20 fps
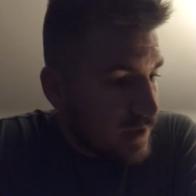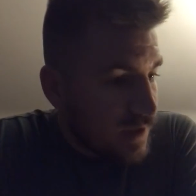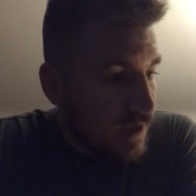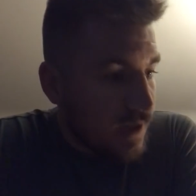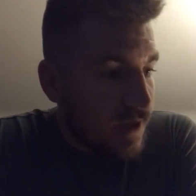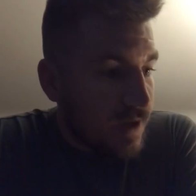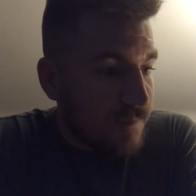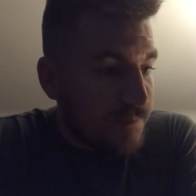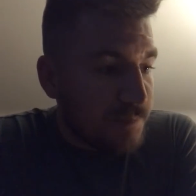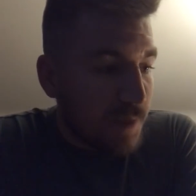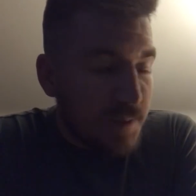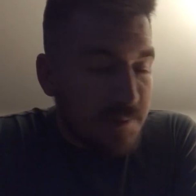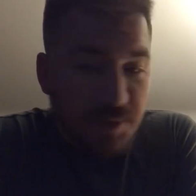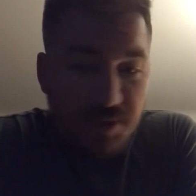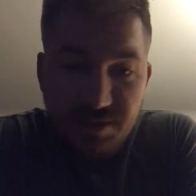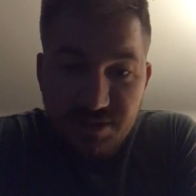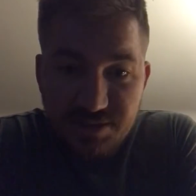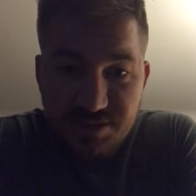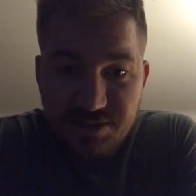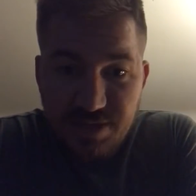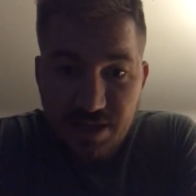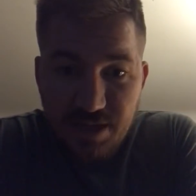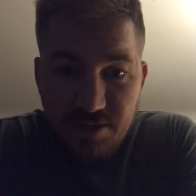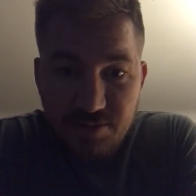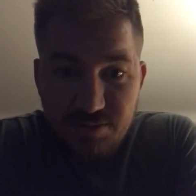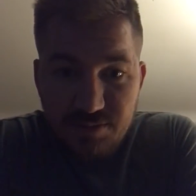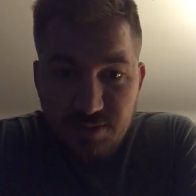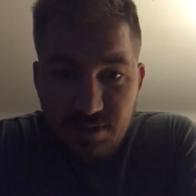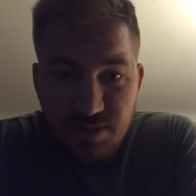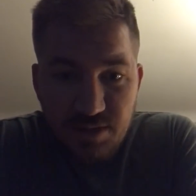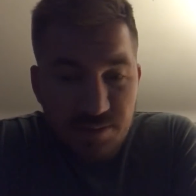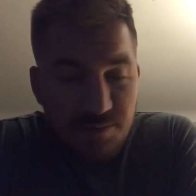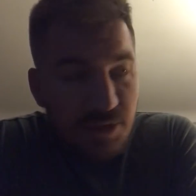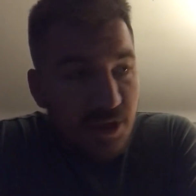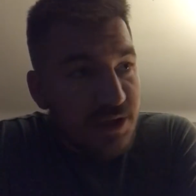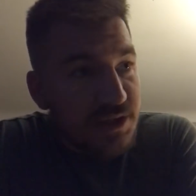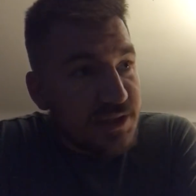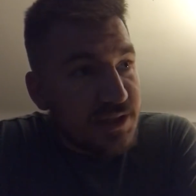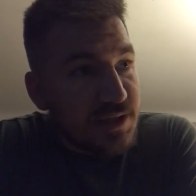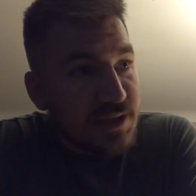My buddy's town
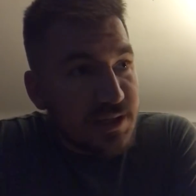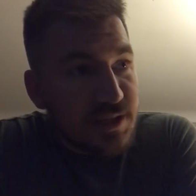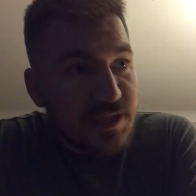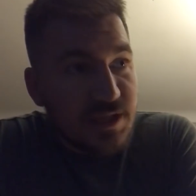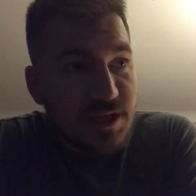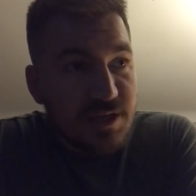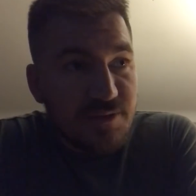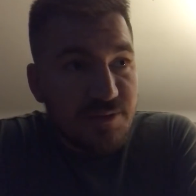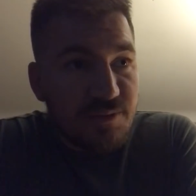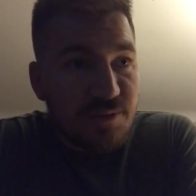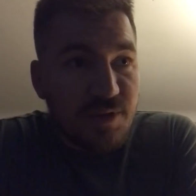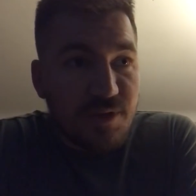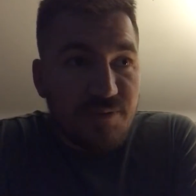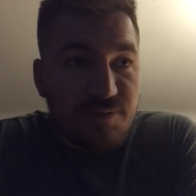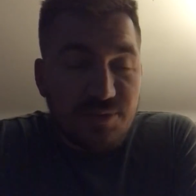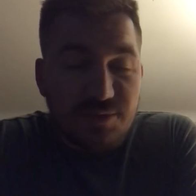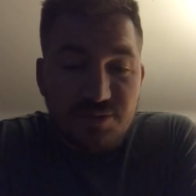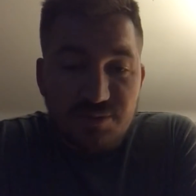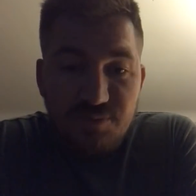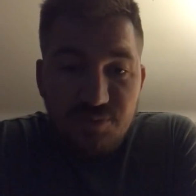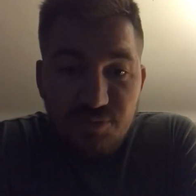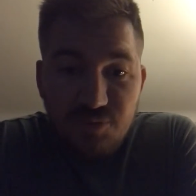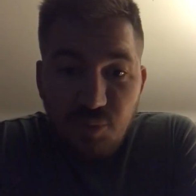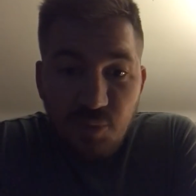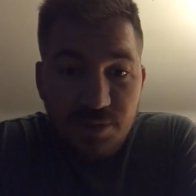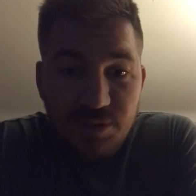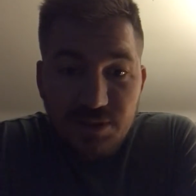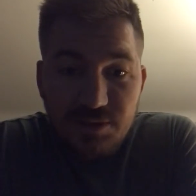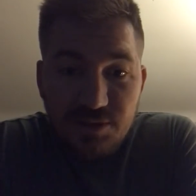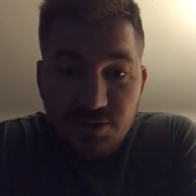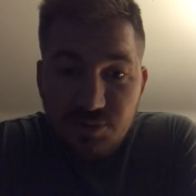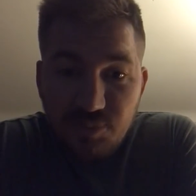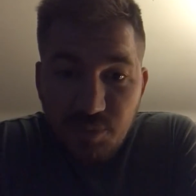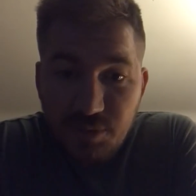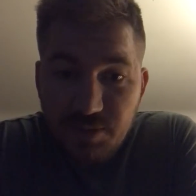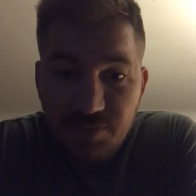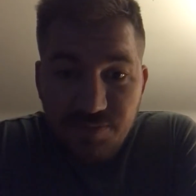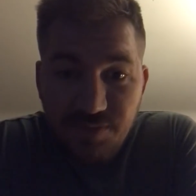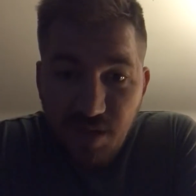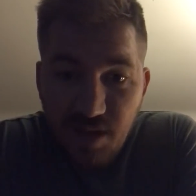probably going to get hit around with 20 to
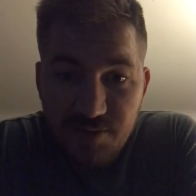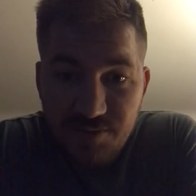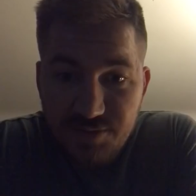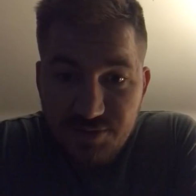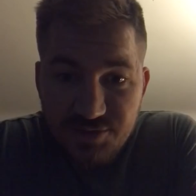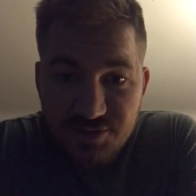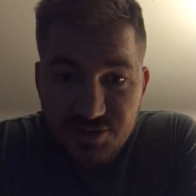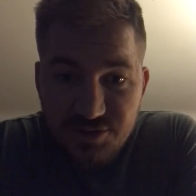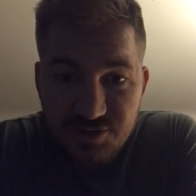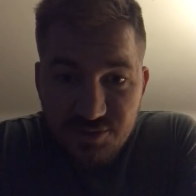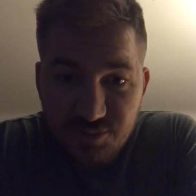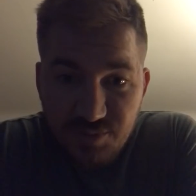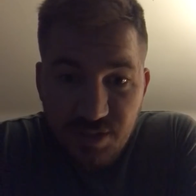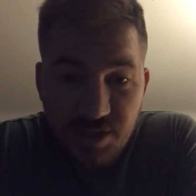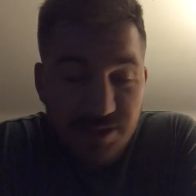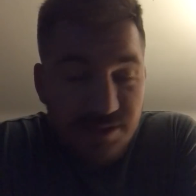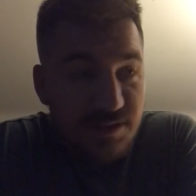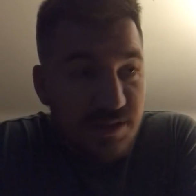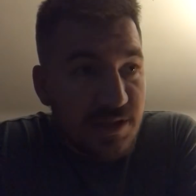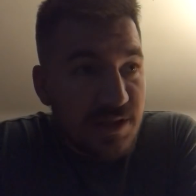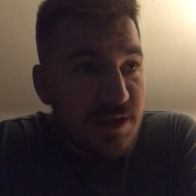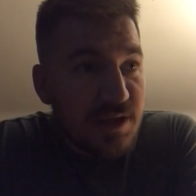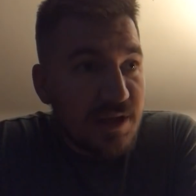25 inches of rain.